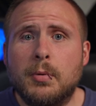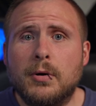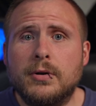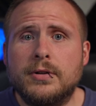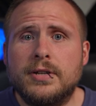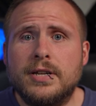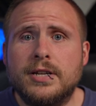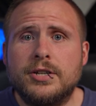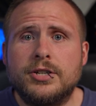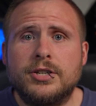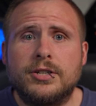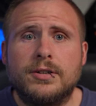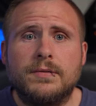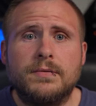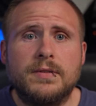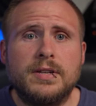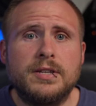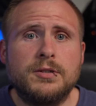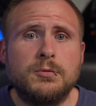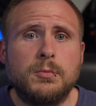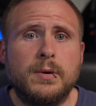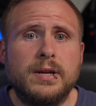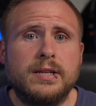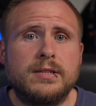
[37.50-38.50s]
partition of
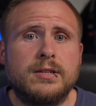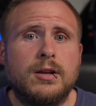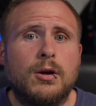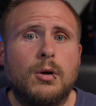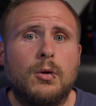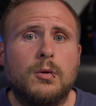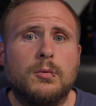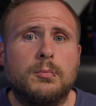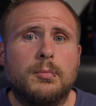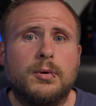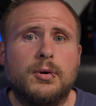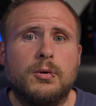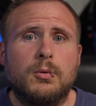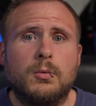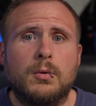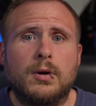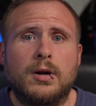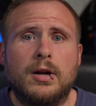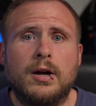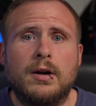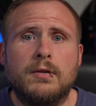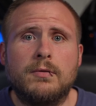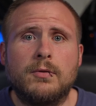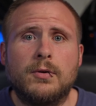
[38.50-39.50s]
this week's Cold Boot, we're
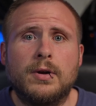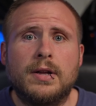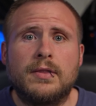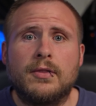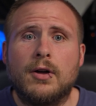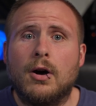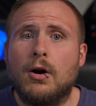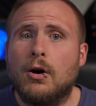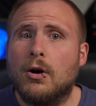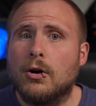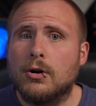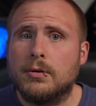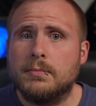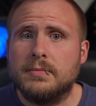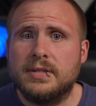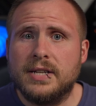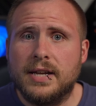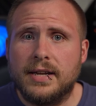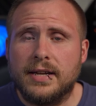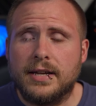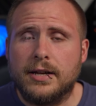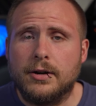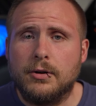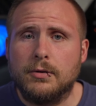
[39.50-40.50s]
covering the ARM
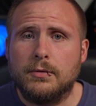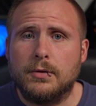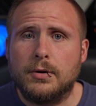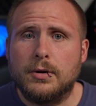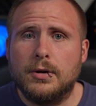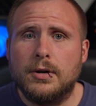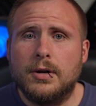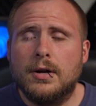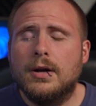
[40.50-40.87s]
takeover.